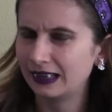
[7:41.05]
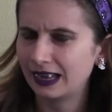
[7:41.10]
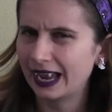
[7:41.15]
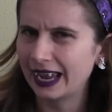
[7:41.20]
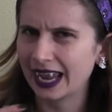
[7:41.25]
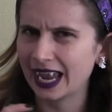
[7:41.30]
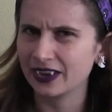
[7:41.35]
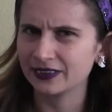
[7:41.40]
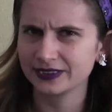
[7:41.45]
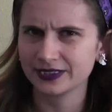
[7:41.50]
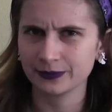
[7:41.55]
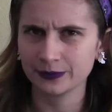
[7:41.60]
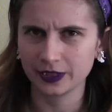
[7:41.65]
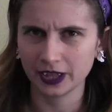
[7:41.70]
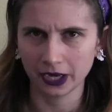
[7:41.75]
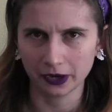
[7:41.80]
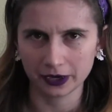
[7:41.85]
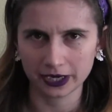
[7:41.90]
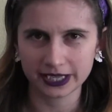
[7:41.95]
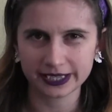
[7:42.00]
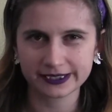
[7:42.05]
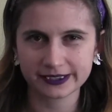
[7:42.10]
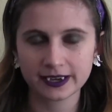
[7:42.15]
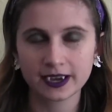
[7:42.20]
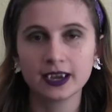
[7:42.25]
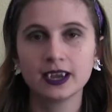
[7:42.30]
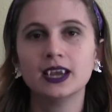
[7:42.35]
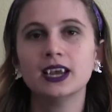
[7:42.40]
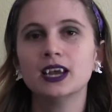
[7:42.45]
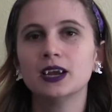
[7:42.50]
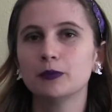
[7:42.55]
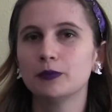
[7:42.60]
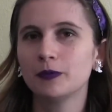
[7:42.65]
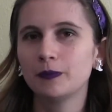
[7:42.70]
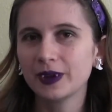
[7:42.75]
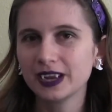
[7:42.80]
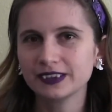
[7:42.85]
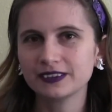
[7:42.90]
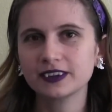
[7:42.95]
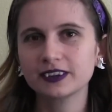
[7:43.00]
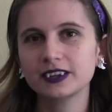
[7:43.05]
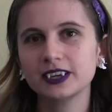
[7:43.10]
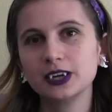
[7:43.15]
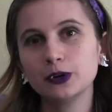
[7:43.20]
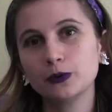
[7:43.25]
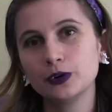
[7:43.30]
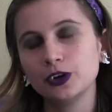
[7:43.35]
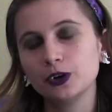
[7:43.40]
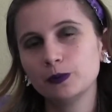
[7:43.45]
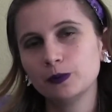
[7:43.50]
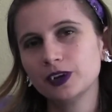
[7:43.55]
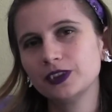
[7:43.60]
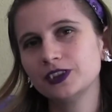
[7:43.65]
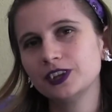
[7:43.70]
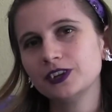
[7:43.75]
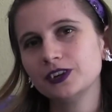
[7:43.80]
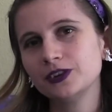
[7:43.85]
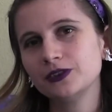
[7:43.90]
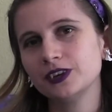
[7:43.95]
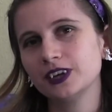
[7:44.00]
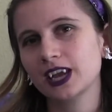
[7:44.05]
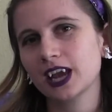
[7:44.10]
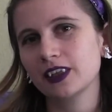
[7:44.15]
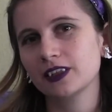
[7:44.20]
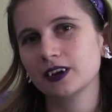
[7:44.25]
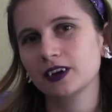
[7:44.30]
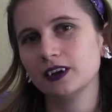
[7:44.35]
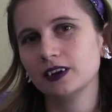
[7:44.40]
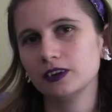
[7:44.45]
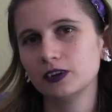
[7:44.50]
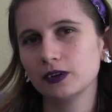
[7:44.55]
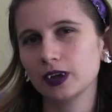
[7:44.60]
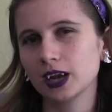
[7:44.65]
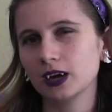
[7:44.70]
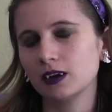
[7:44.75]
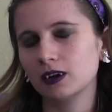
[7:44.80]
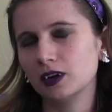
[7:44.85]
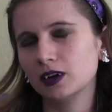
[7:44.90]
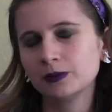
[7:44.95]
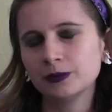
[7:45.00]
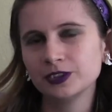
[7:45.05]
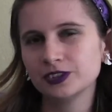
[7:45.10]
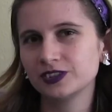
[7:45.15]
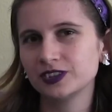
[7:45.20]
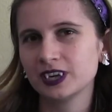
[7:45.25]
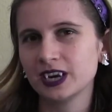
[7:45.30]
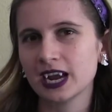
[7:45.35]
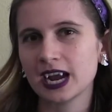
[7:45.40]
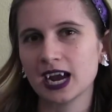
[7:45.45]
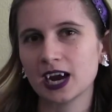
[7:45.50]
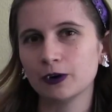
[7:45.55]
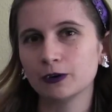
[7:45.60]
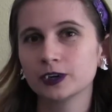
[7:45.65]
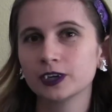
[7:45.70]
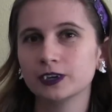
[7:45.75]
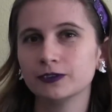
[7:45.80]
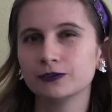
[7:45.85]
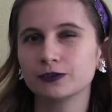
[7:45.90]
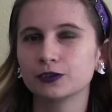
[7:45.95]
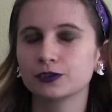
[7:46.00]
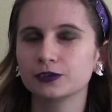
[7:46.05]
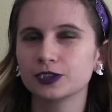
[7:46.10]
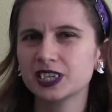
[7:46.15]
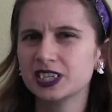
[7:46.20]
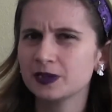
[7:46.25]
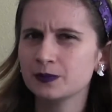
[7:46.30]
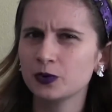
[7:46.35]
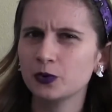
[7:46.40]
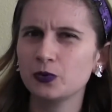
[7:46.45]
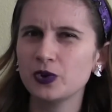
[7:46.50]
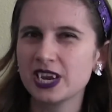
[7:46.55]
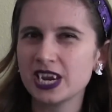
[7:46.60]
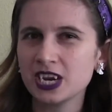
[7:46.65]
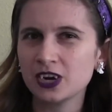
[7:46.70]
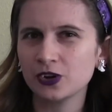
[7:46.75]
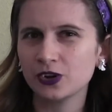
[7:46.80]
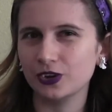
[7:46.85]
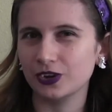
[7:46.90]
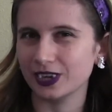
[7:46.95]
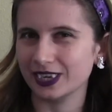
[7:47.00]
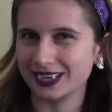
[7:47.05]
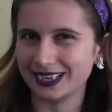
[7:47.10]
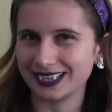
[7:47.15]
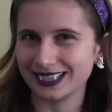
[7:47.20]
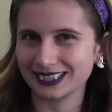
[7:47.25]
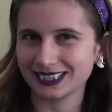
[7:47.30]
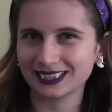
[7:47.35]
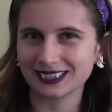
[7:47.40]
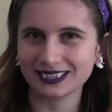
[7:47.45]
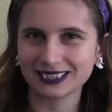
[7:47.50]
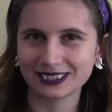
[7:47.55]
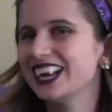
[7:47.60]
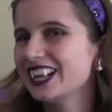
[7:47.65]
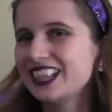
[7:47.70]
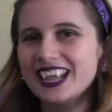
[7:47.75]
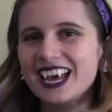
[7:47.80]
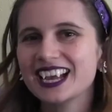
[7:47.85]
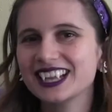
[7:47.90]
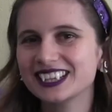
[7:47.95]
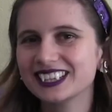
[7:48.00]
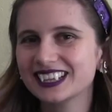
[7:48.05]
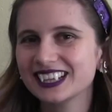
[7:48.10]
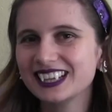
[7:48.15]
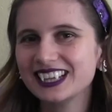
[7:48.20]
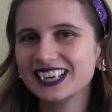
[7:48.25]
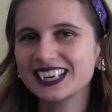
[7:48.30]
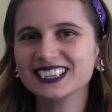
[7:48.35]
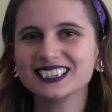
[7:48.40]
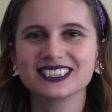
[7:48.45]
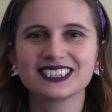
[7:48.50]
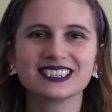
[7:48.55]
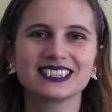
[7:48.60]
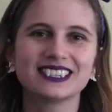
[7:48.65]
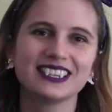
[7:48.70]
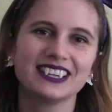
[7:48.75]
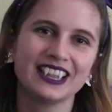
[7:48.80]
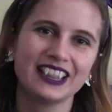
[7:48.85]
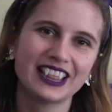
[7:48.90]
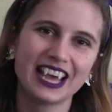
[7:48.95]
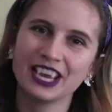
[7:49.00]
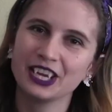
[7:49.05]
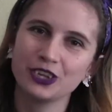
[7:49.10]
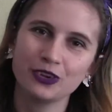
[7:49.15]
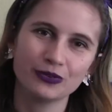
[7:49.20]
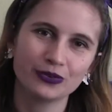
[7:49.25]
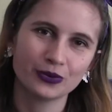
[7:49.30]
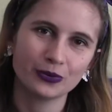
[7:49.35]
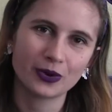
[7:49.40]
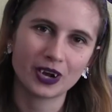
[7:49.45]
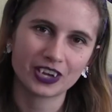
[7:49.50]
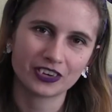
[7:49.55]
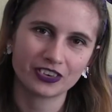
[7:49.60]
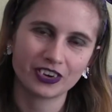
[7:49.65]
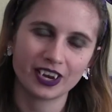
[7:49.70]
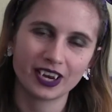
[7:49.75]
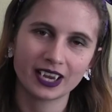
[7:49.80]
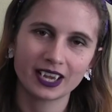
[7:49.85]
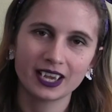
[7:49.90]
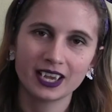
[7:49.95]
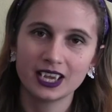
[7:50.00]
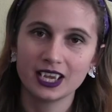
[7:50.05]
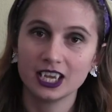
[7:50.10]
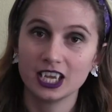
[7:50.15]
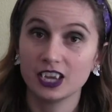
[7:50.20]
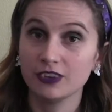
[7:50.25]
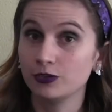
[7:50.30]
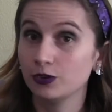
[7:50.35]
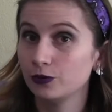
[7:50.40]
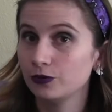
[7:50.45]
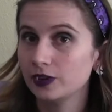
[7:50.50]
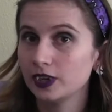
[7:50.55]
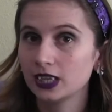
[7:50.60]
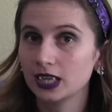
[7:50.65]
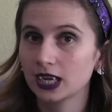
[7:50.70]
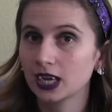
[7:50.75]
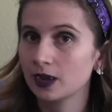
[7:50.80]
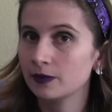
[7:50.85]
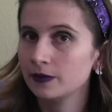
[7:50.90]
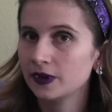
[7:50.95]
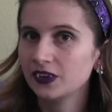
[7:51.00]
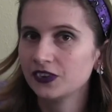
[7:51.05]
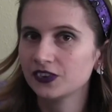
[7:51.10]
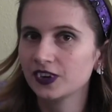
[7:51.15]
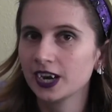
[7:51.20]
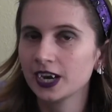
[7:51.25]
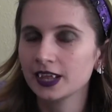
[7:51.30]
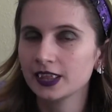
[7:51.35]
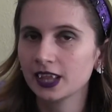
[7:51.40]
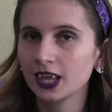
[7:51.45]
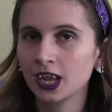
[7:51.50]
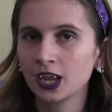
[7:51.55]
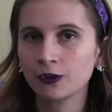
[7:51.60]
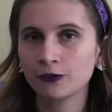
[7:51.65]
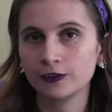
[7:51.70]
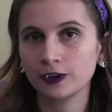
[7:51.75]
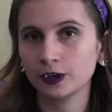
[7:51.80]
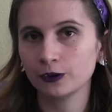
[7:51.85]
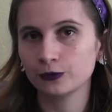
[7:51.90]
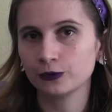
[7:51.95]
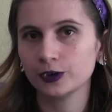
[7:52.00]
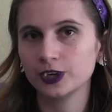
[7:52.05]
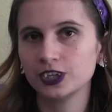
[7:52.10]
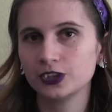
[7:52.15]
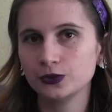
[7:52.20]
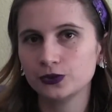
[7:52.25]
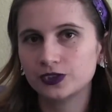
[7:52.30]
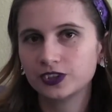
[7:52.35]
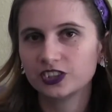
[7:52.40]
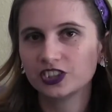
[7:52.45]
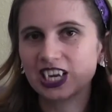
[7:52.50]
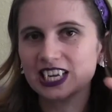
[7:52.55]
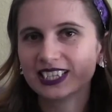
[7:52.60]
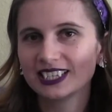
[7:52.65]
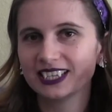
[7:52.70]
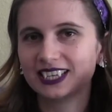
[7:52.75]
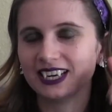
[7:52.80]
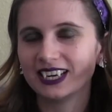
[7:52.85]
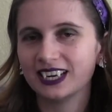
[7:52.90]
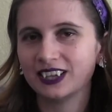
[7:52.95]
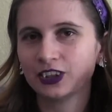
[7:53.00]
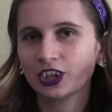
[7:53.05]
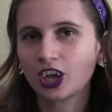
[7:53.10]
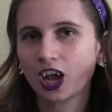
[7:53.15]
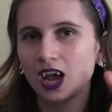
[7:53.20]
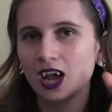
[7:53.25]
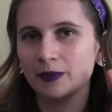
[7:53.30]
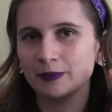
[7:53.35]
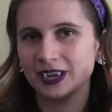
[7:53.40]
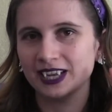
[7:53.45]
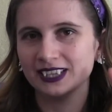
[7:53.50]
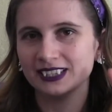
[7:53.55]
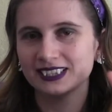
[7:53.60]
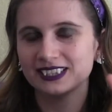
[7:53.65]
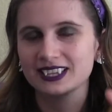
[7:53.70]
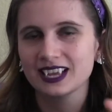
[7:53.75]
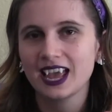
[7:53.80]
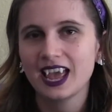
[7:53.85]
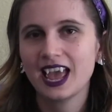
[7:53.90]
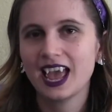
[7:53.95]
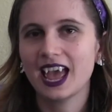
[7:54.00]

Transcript: I have some theories. But basically, when you put the two together, you get almost an hour of Christmaween goodness. And that's the list! Thank you for watching. If you feel like I missed anything, feel free to suggest it in the comments.